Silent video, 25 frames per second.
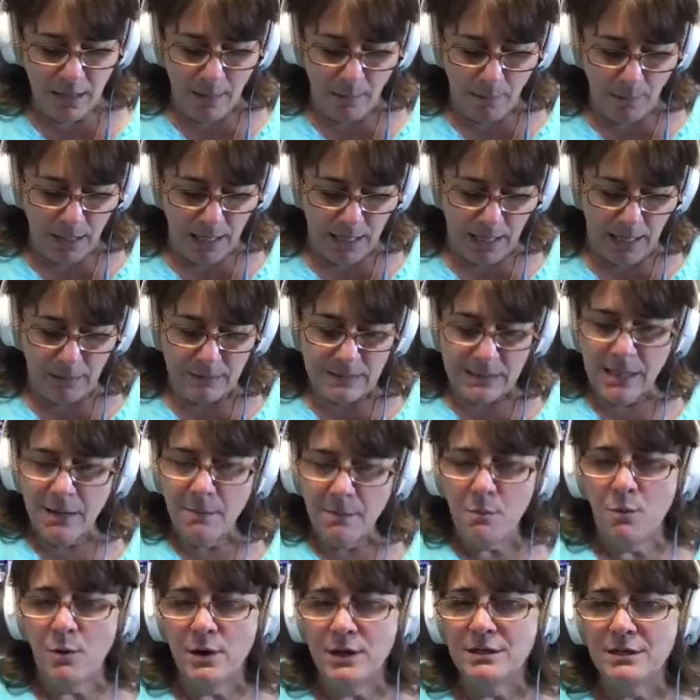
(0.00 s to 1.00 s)
But at
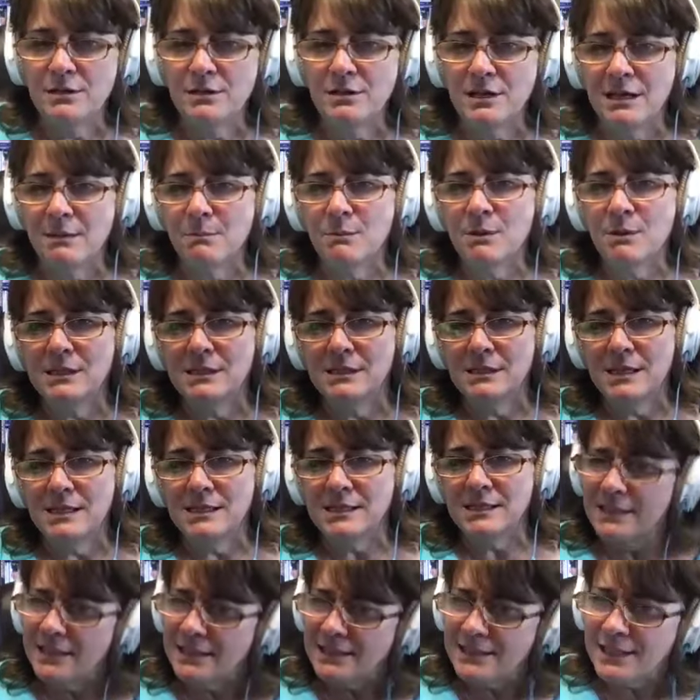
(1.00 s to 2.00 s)
some point during Emily's
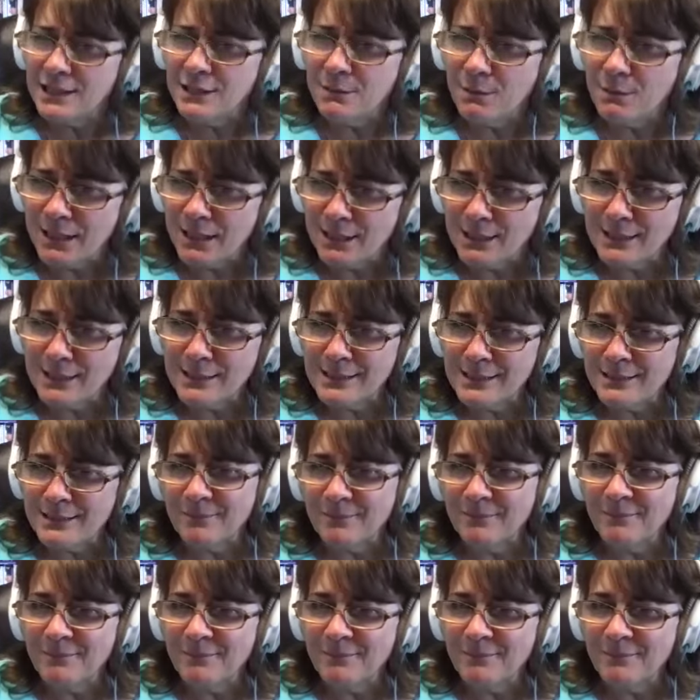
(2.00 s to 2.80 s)
lesson, did I tell you about this?